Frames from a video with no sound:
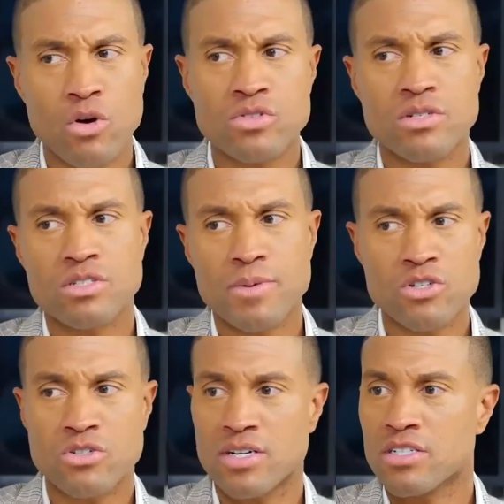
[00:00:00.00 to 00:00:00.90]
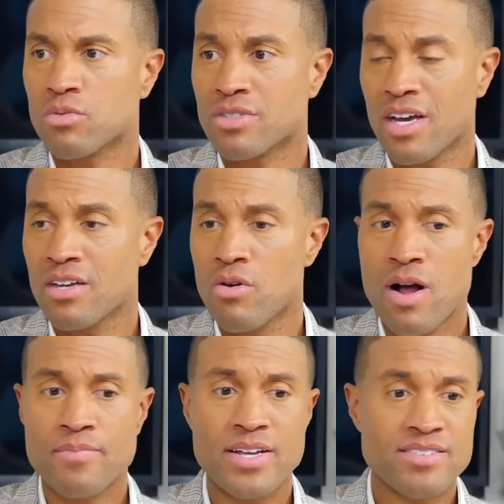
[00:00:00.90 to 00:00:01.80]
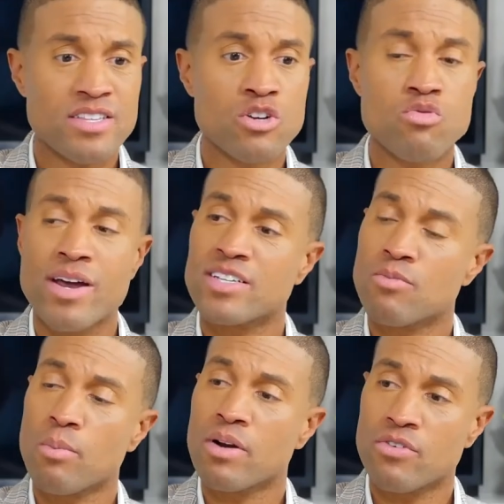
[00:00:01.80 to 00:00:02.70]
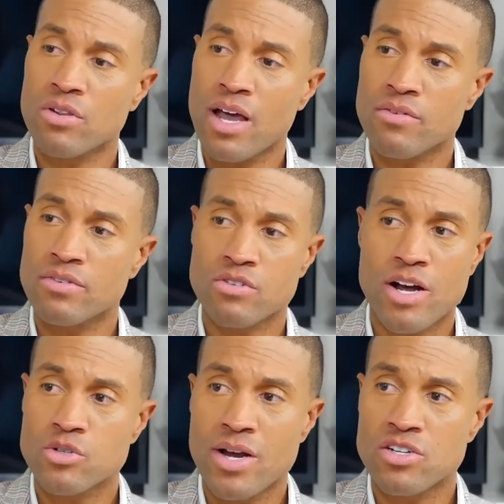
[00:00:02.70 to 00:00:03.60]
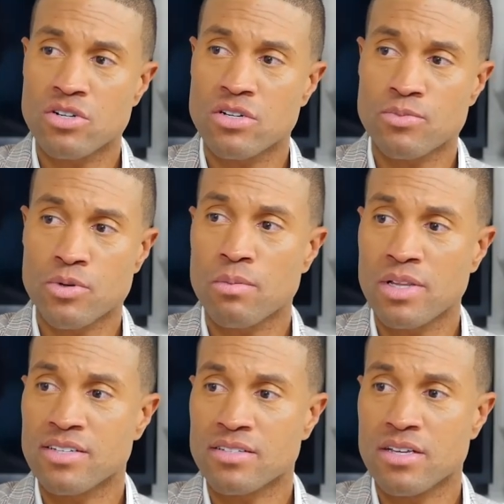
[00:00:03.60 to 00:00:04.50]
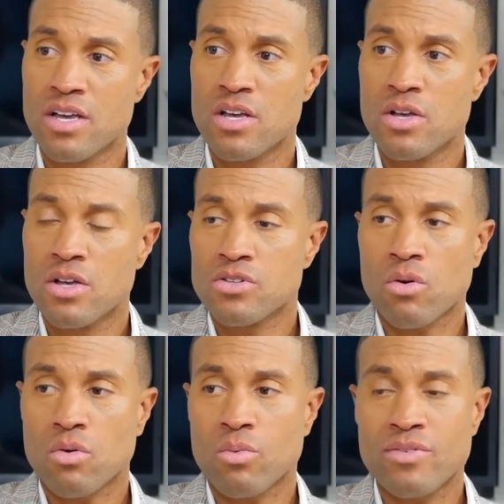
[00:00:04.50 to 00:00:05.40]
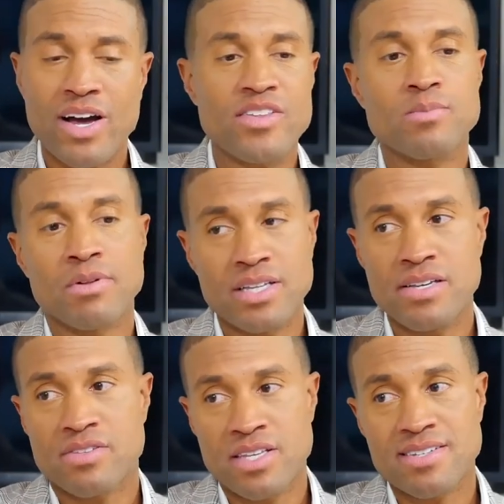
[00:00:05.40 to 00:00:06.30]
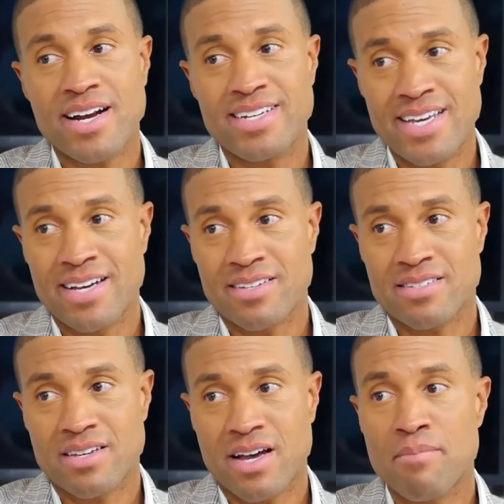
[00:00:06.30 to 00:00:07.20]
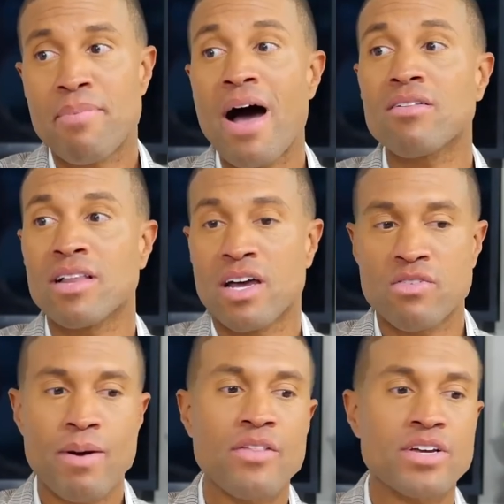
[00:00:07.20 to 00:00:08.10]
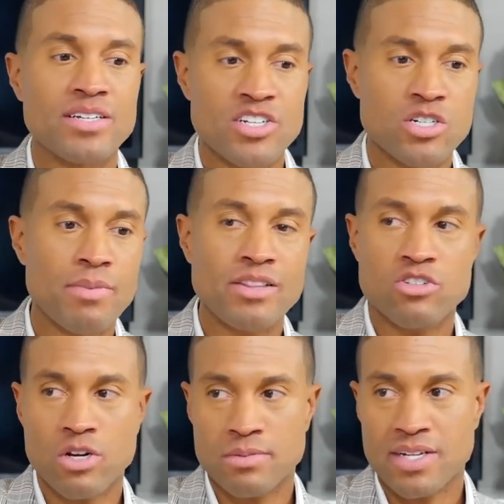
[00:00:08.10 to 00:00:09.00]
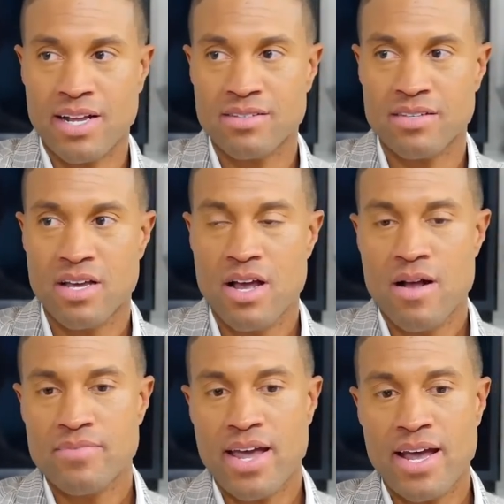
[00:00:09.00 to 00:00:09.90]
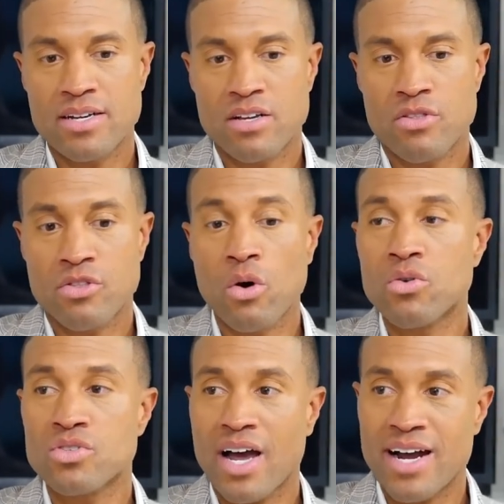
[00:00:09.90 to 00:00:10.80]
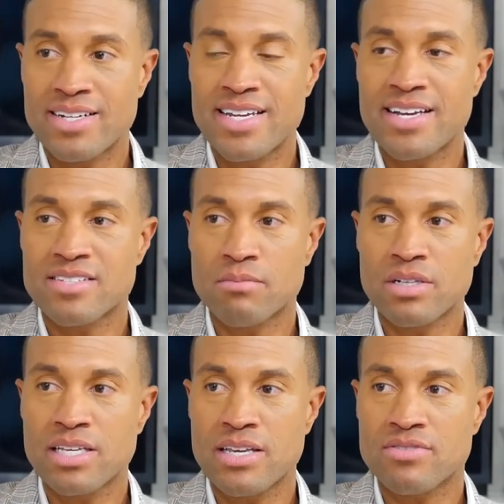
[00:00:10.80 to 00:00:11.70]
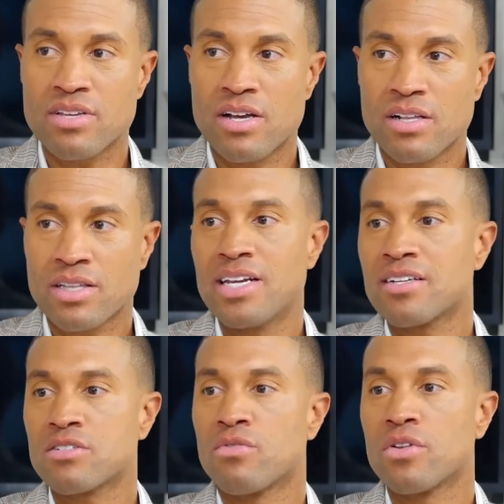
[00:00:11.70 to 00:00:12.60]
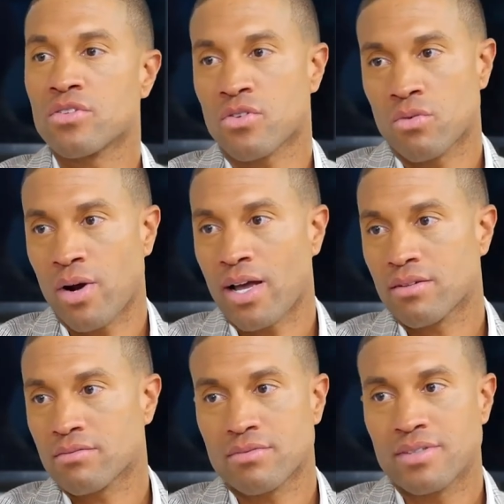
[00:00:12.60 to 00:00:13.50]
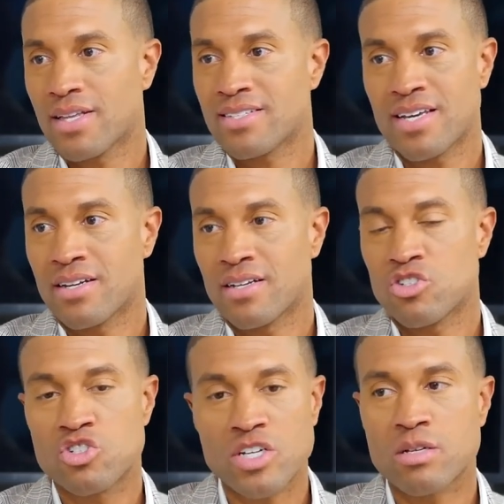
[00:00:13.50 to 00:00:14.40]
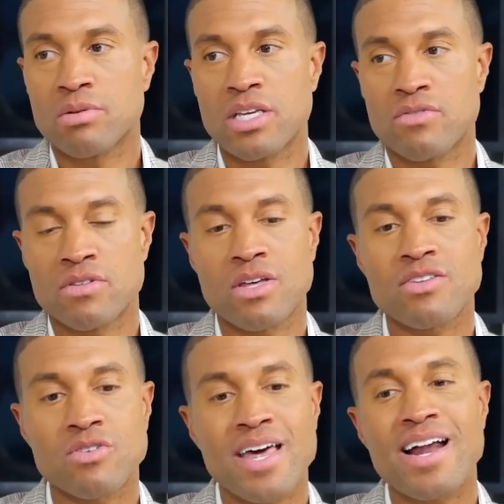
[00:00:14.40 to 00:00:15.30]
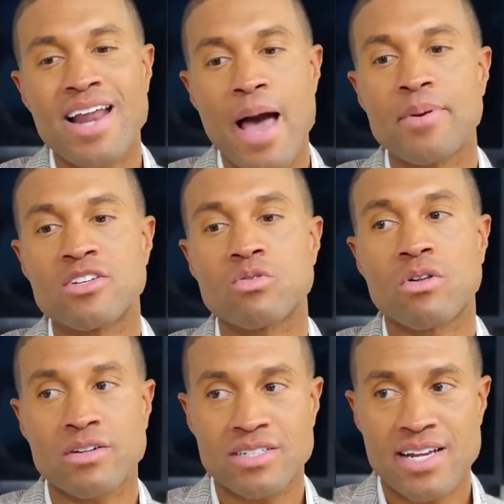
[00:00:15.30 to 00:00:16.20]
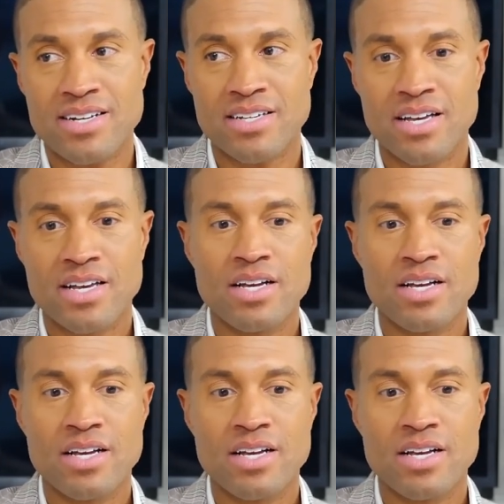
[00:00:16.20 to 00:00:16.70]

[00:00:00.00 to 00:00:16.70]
most spiritual traditions will tell you it's the greatest moment of your life. It's graduation. It's pure bliss. So we've got these beliefs and these ideas about life, about the condition, about the circumstance, and those ideas and beliefs lead us to feel a certain way. That's it. It's just a belief. And that, so that unhappiness, to a large extent,